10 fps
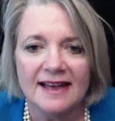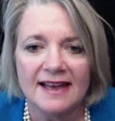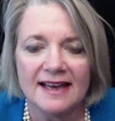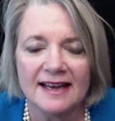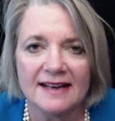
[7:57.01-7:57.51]

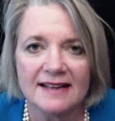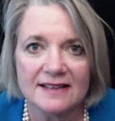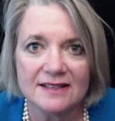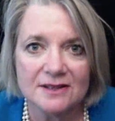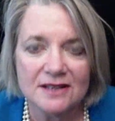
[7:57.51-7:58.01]
And there's
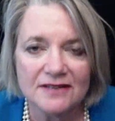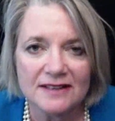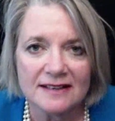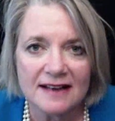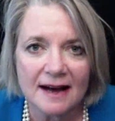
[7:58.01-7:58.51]
two
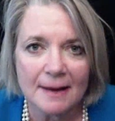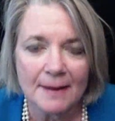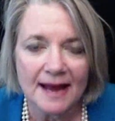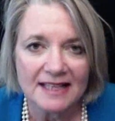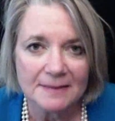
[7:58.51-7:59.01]
different
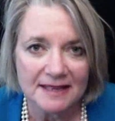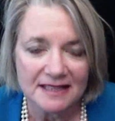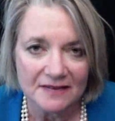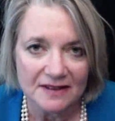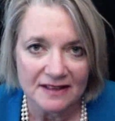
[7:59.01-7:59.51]
aspects
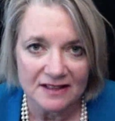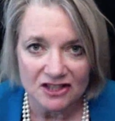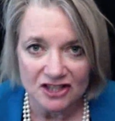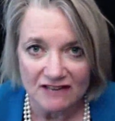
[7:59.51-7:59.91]
of it. There's a general